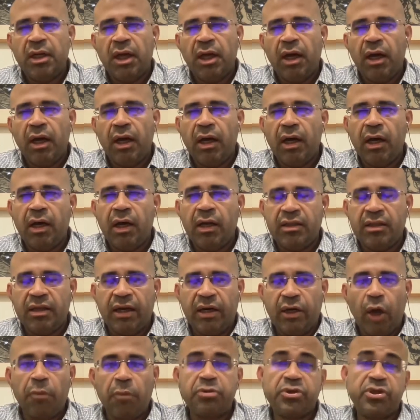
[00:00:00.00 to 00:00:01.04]
the
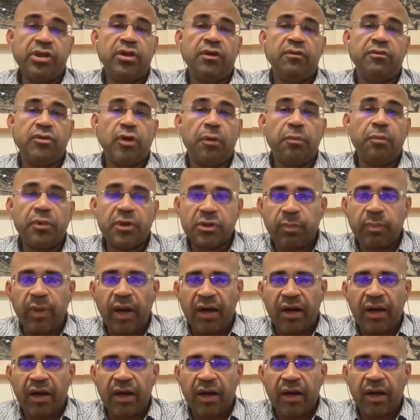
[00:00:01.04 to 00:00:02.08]
adoption of Zopper's
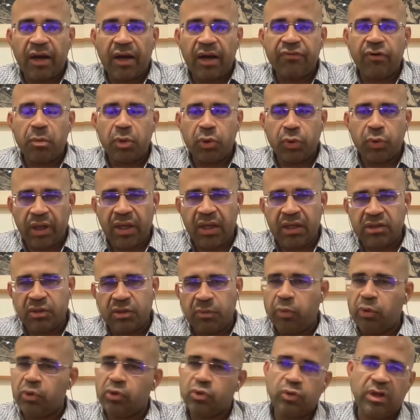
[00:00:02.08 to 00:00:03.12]
platform today
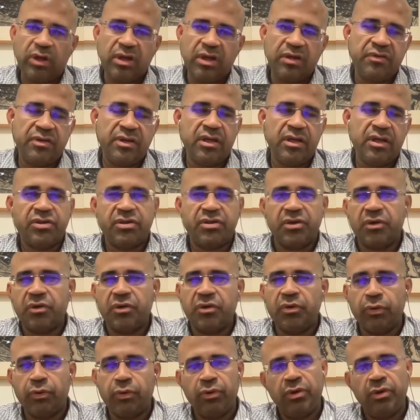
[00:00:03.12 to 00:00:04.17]
as opposed to 11 years
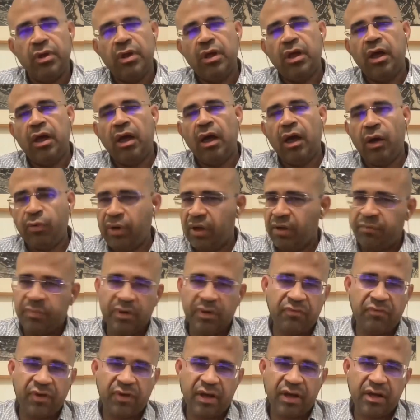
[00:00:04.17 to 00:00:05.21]
ago would have
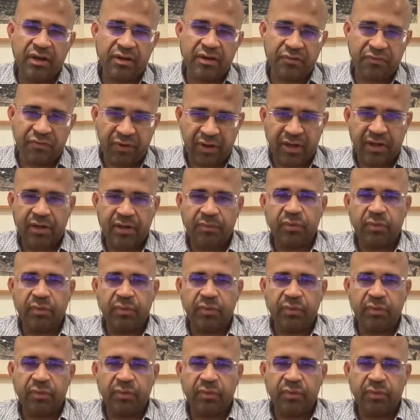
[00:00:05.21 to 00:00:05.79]
been very different.